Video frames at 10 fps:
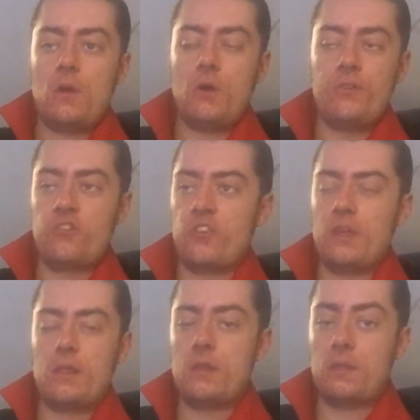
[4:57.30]

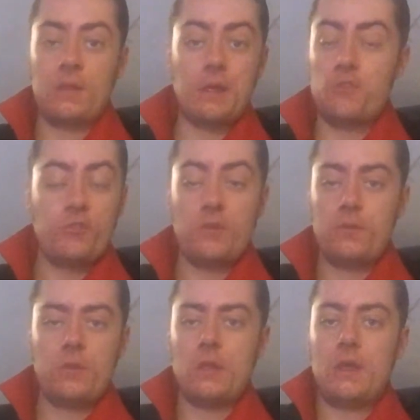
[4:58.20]
obviously there's
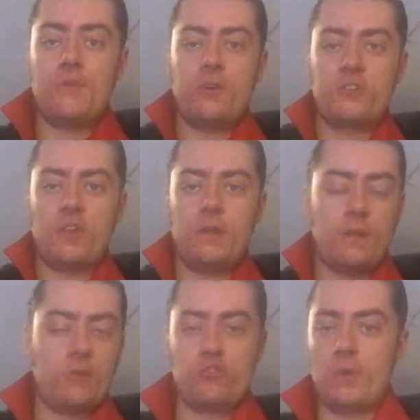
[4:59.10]
other ones I
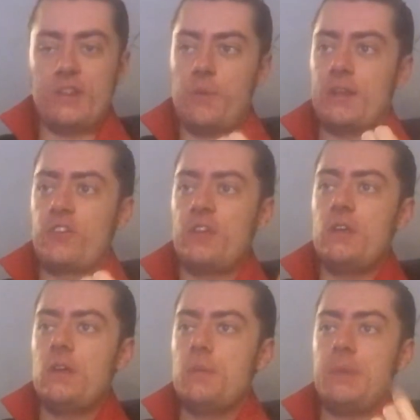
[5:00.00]
like Shwadi
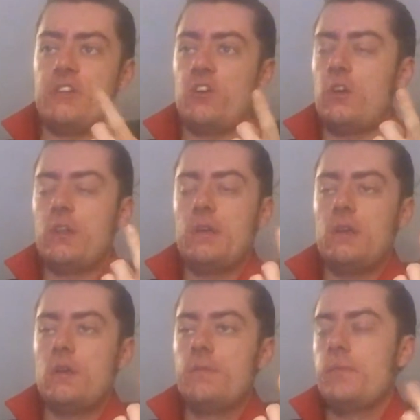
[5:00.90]
Wadi, Buddy
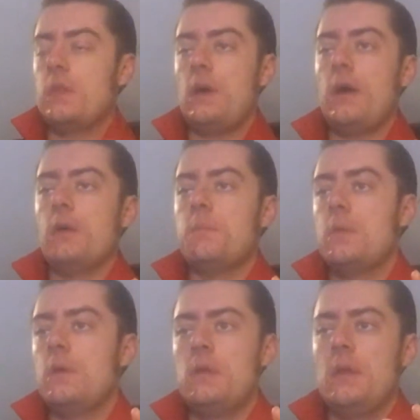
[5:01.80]
Holly,
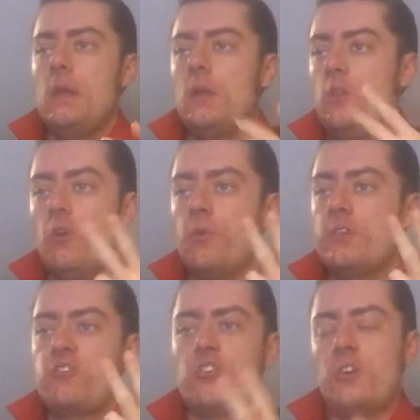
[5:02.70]
Little
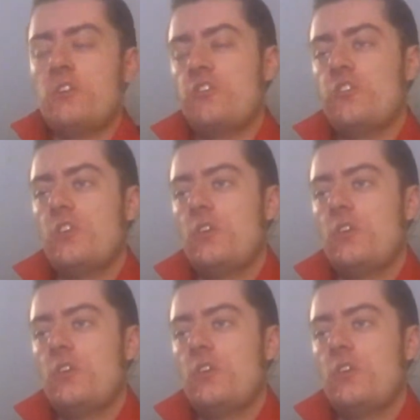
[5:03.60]
Richard,